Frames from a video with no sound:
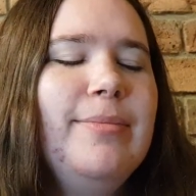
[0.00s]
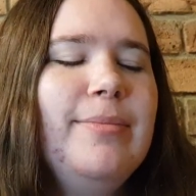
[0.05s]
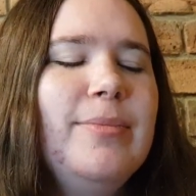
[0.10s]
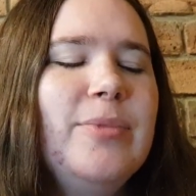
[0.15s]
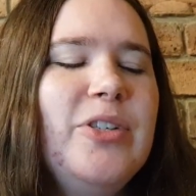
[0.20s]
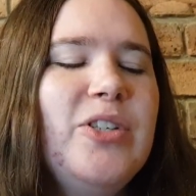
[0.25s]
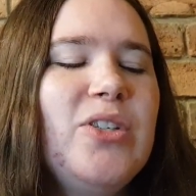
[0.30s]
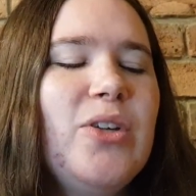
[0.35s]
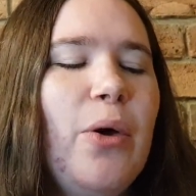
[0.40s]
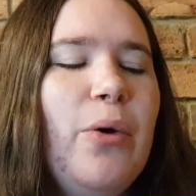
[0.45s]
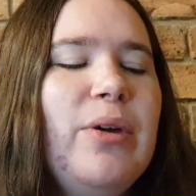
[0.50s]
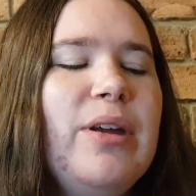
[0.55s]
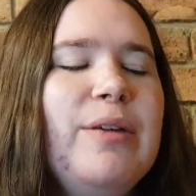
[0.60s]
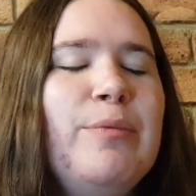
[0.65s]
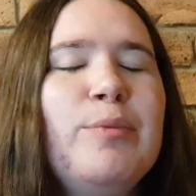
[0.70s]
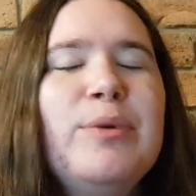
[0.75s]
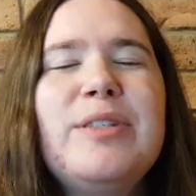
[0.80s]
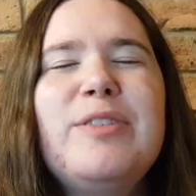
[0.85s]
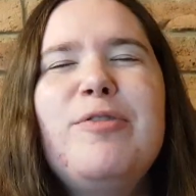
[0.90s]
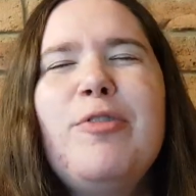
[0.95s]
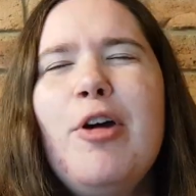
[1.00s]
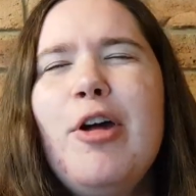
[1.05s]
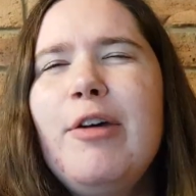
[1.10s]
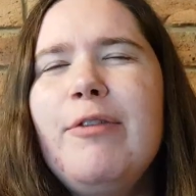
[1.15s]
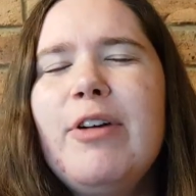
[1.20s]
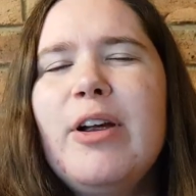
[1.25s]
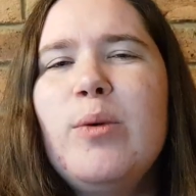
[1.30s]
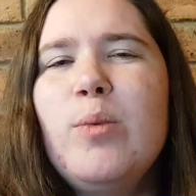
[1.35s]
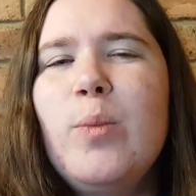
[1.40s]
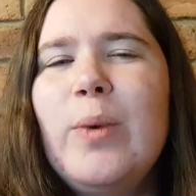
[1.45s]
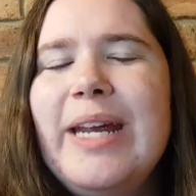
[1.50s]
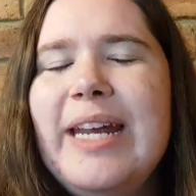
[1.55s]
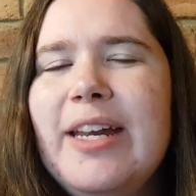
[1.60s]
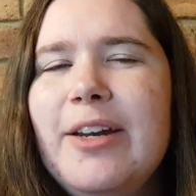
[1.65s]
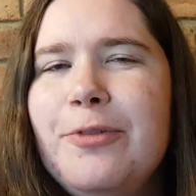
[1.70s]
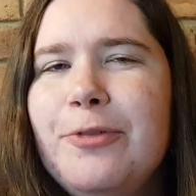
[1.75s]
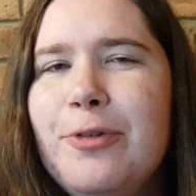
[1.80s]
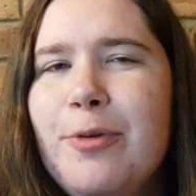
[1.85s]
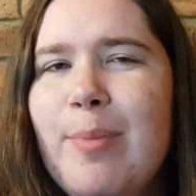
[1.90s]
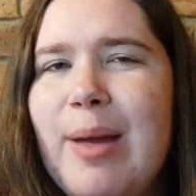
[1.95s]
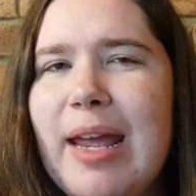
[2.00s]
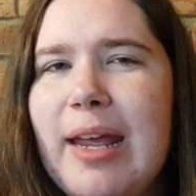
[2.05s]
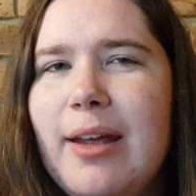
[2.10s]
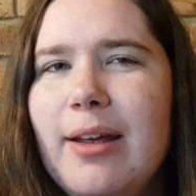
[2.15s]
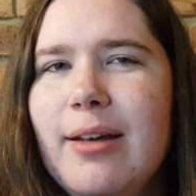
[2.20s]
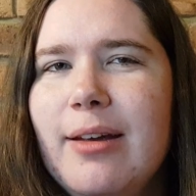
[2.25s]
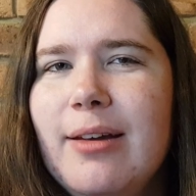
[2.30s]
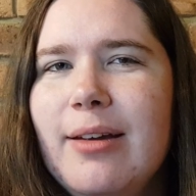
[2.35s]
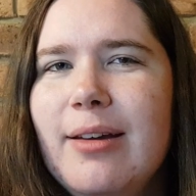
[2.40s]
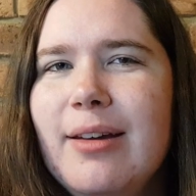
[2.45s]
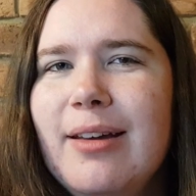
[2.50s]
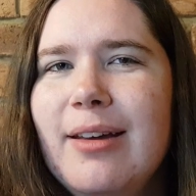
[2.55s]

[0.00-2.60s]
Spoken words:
So it was very, very weird for me